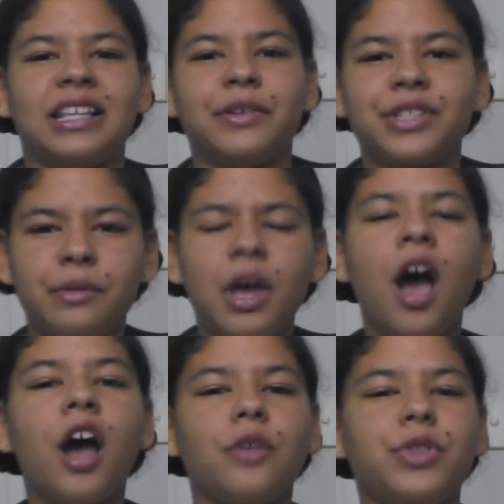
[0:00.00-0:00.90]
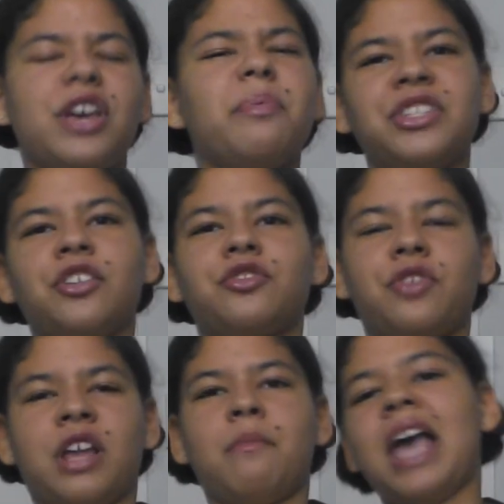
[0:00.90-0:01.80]
That was the episode's
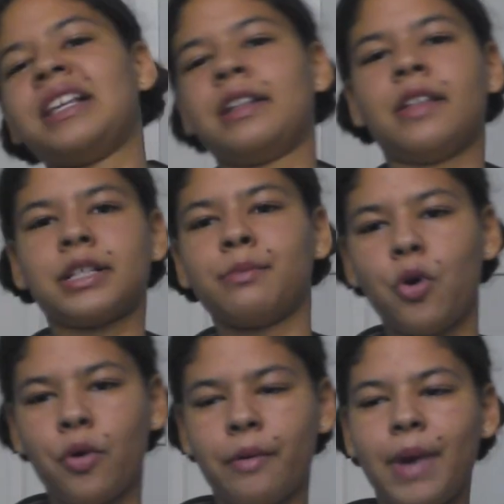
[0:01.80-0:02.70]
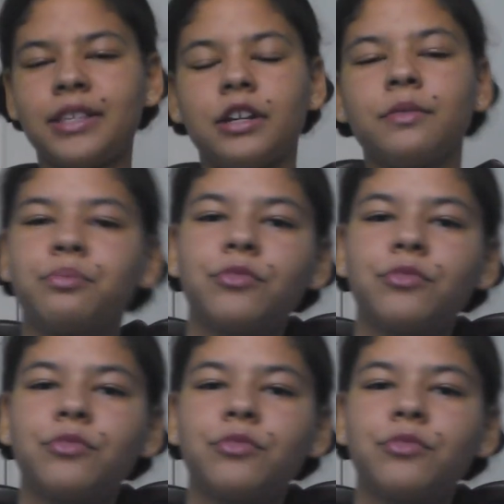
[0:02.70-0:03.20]
already amazing. That's more amazing.